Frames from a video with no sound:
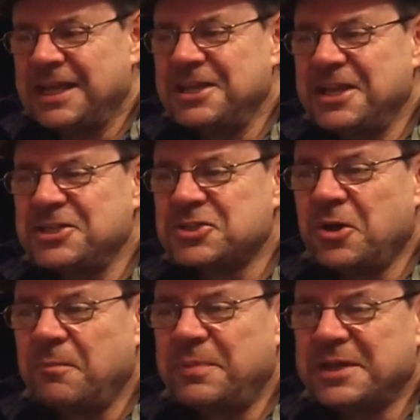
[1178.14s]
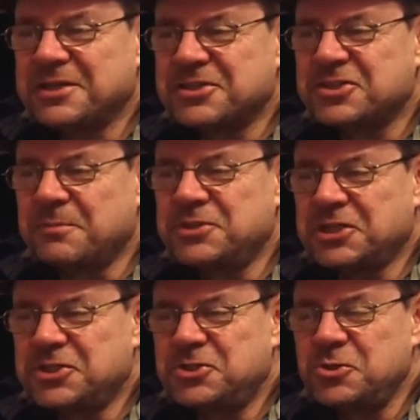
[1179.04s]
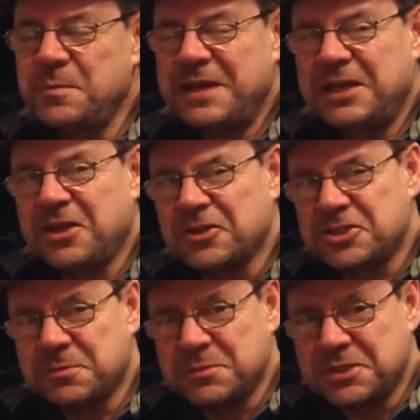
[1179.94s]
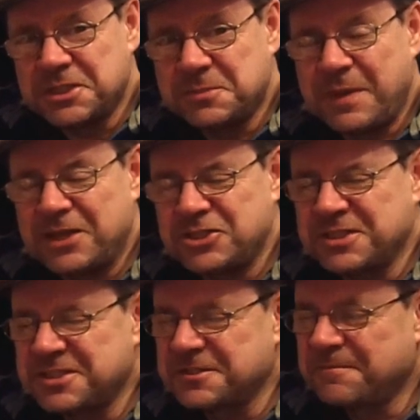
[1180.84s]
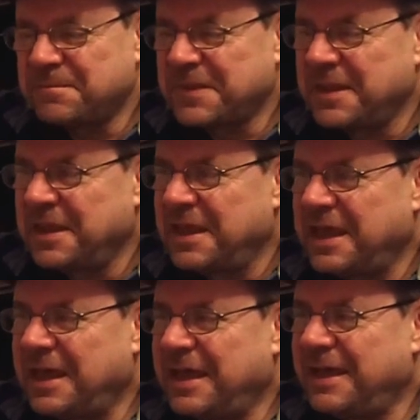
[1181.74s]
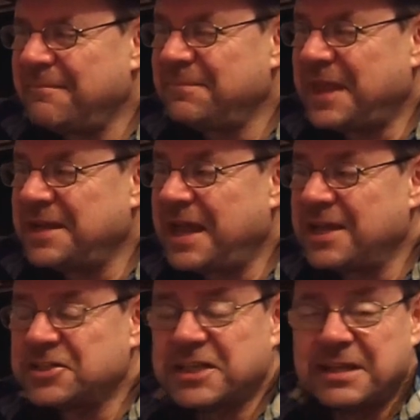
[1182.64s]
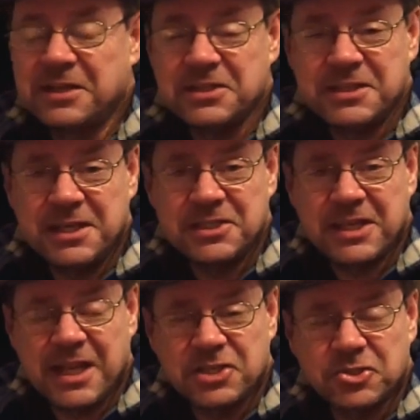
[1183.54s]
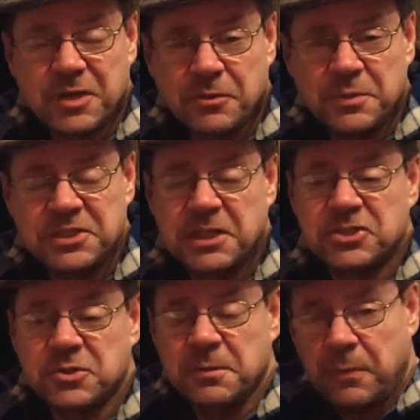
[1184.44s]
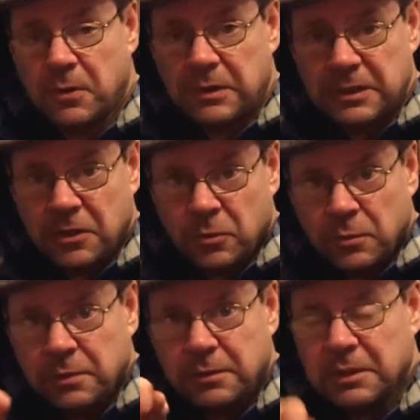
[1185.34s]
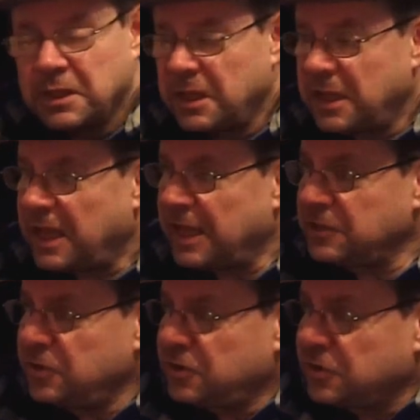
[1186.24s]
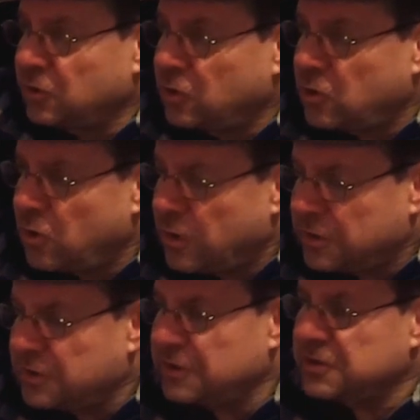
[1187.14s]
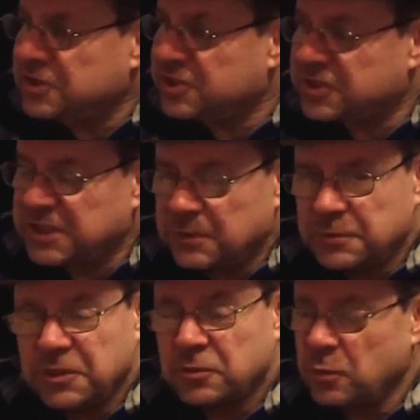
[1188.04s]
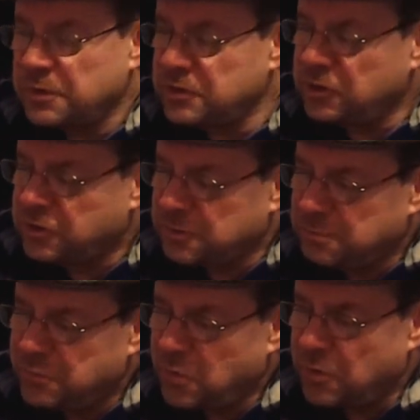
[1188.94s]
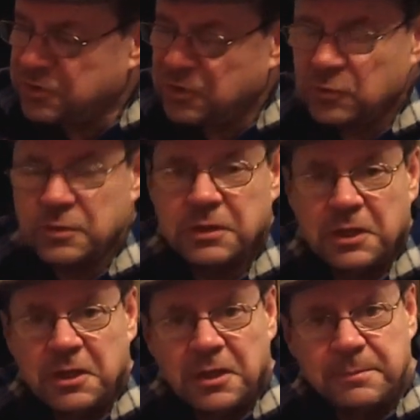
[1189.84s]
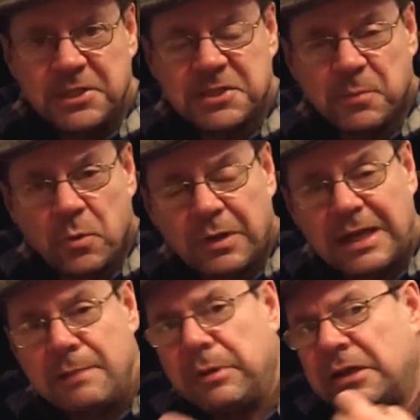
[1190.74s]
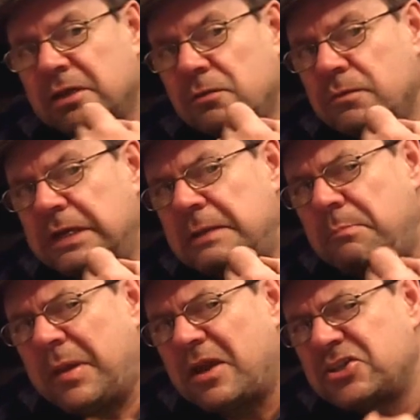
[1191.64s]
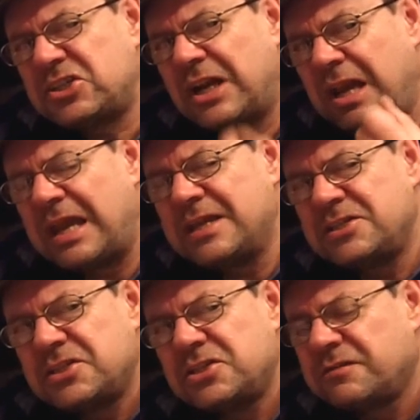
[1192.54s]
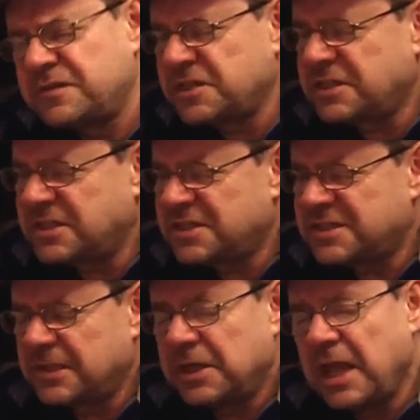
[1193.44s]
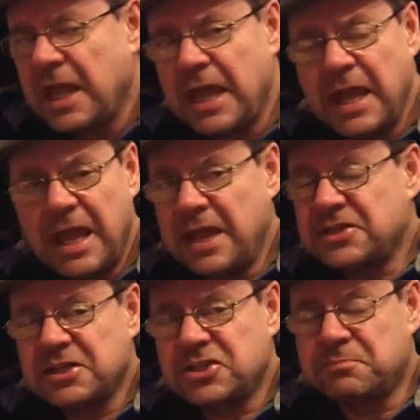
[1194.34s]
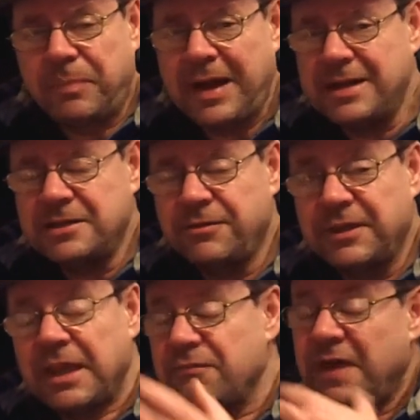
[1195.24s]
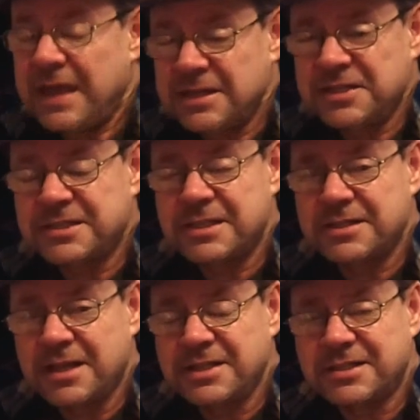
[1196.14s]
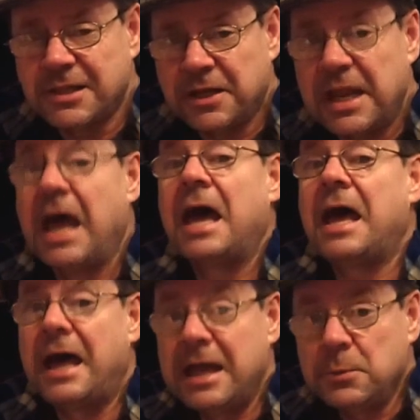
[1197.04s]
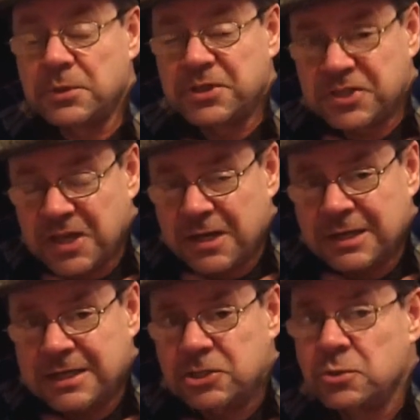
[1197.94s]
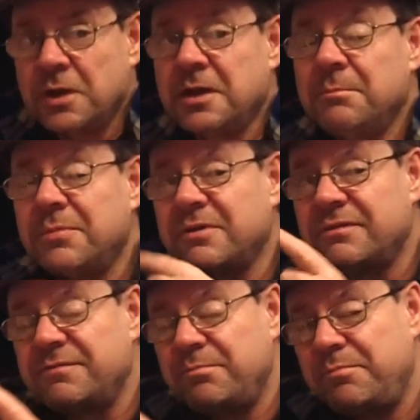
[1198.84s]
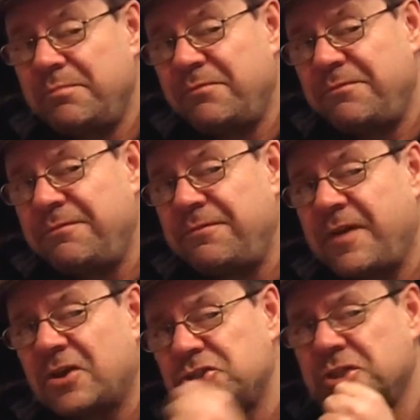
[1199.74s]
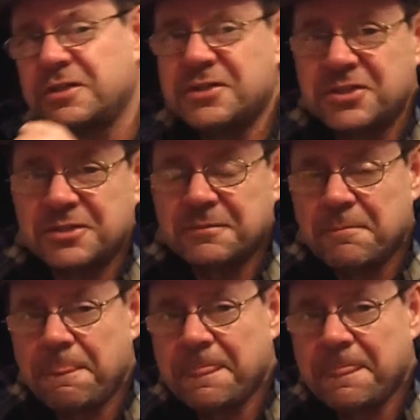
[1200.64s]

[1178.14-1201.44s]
is not being subject to too many customs inspections um, and has contains cask strength whiskey. So you bottle your own, and you can cork it and seal your own, and you can put on your own bespoke label, and it really personalises your visit to the distillery. It's a splendid thing. If I had a, a distillery, I would certainly do a number of versions